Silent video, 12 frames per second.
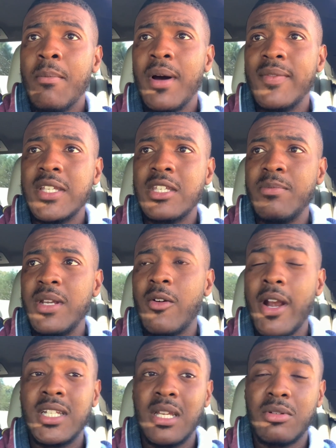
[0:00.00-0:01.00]
But this would be
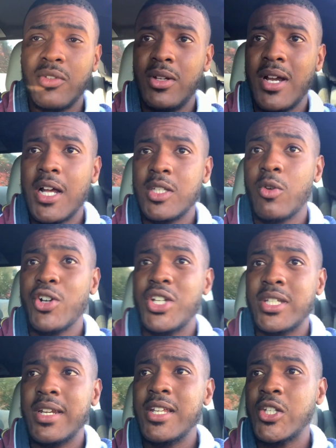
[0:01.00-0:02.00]
great tips for you guys who are
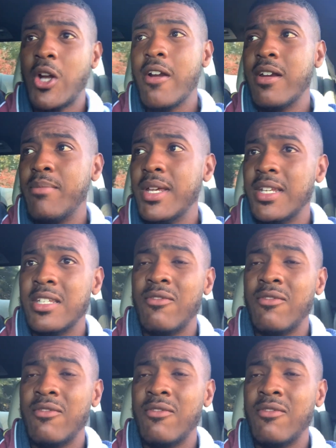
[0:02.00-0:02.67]
just getting started in business.